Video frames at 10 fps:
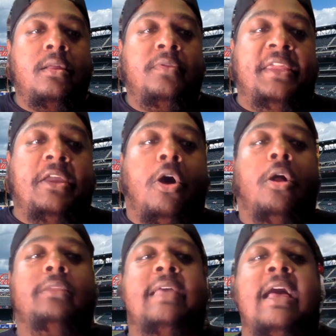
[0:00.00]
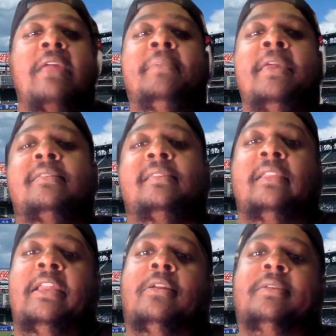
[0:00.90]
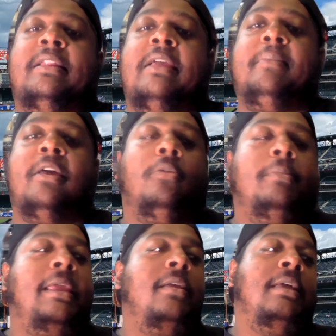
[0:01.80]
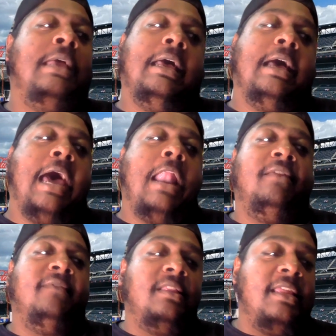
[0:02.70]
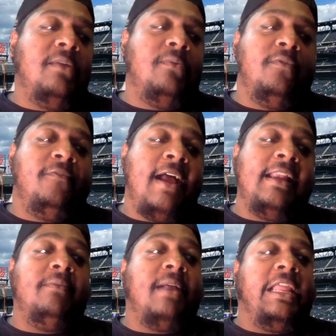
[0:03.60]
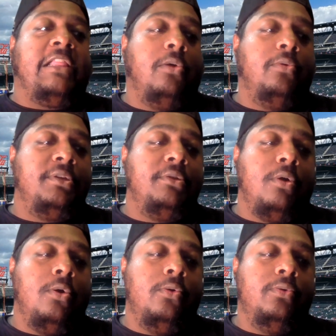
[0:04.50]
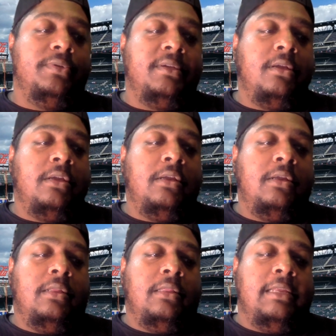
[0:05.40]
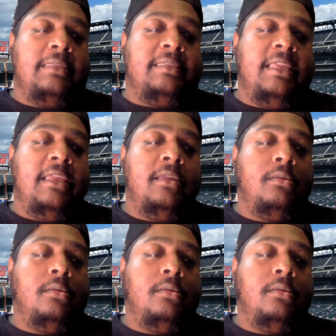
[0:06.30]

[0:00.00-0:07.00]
the all-time hits leaders in MLB, I don't even think we'll find anybody close to Rose. Let's see.